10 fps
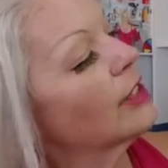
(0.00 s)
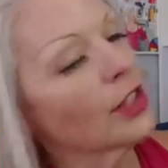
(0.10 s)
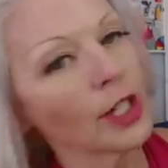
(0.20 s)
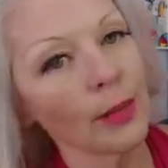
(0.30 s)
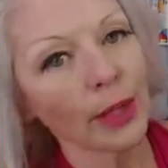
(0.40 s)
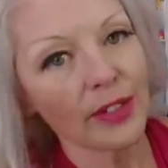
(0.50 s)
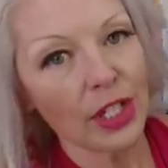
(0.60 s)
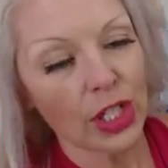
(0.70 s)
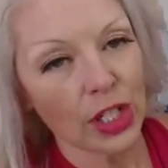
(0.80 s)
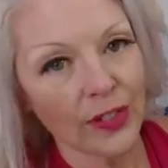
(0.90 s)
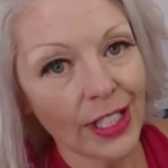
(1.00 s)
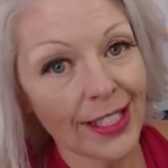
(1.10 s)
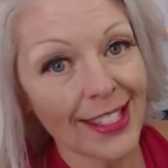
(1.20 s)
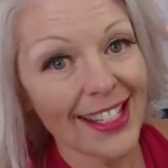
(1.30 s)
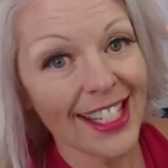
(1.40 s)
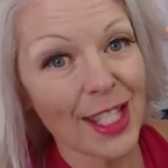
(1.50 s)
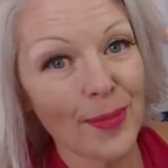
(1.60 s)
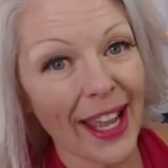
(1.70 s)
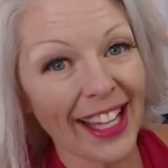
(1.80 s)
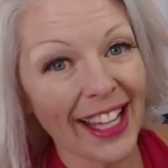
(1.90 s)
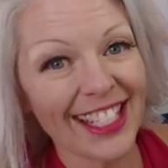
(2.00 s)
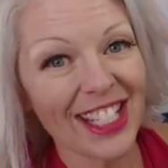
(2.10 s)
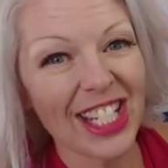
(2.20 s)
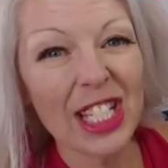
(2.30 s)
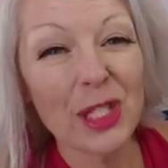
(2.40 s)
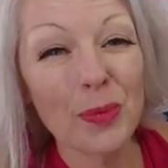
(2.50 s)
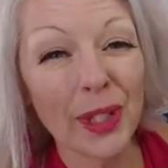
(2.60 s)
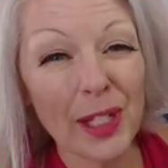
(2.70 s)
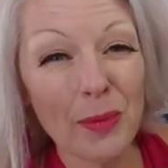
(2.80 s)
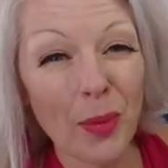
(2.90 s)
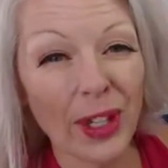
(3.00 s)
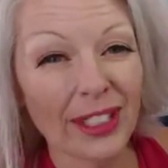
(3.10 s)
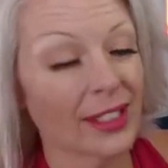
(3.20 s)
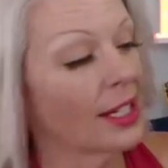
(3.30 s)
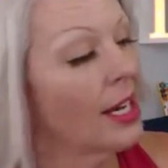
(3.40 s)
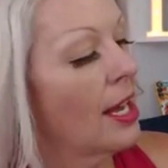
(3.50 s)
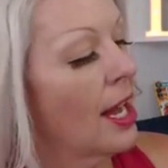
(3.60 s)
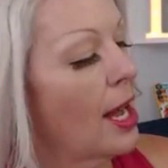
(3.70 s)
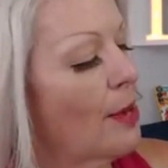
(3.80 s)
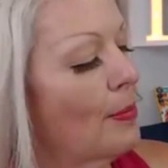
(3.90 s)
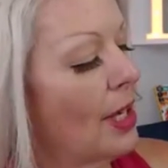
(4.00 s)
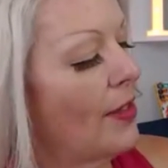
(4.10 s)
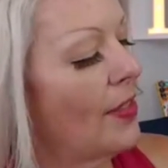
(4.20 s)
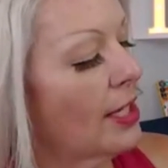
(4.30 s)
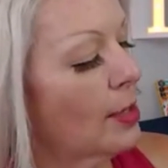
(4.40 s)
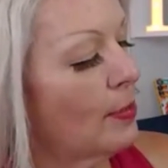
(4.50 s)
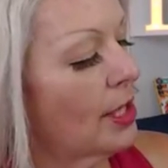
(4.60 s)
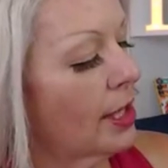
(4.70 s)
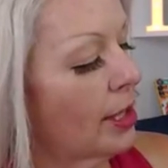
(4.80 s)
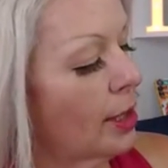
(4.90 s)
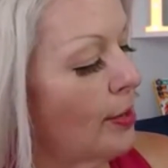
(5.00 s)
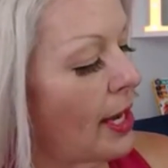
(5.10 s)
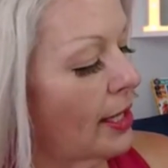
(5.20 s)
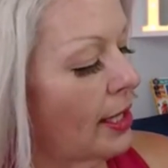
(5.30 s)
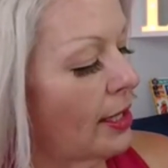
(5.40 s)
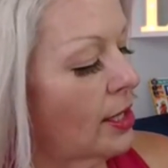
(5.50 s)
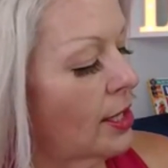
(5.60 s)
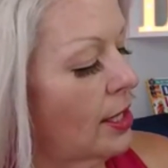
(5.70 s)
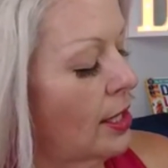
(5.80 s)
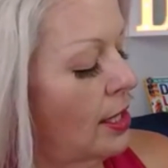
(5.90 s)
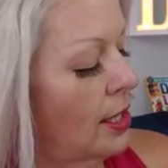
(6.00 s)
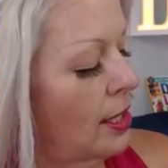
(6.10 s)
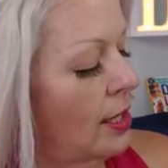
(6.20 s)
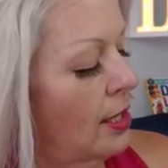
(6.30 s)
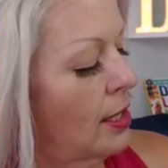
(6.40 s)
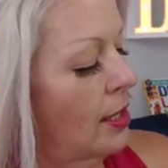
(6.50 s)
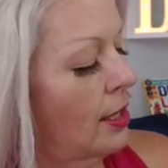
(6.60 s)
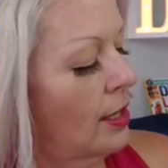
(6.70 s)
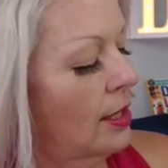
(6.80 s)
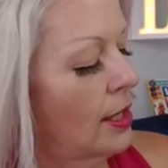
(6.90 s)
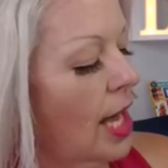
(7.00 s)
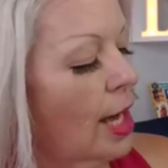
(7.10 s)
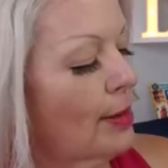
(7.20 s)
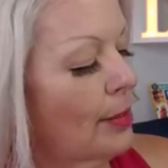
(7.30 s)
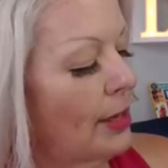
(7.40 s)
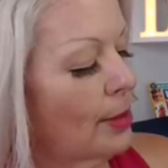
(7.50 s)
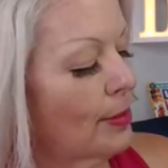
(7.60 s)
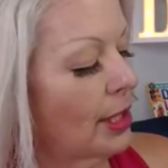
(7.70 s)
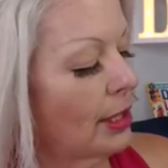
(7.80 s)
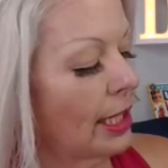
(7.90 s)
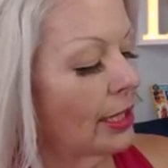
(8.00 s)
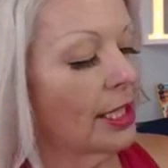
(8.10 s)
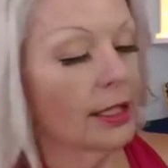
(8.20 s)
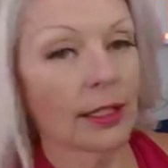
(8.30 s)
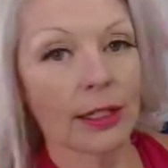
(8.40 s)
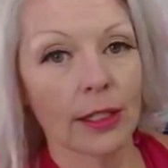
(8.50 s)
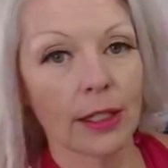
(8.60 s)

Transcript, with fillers: at the number of servings in the package is pretty important. In this particular package, I buy peanut butter like this